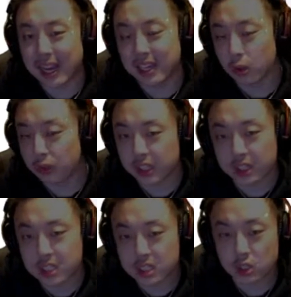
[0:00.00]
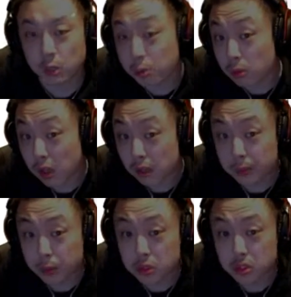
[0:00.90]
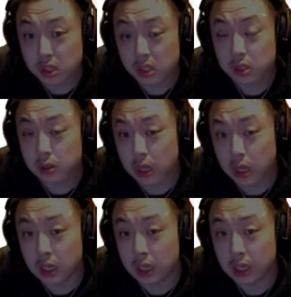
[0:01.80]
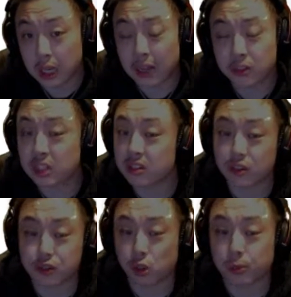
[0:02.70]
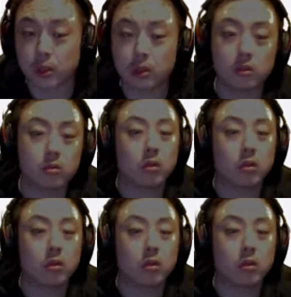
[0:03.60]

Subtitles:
don't think this is super relevant personally, outside of the soul burn.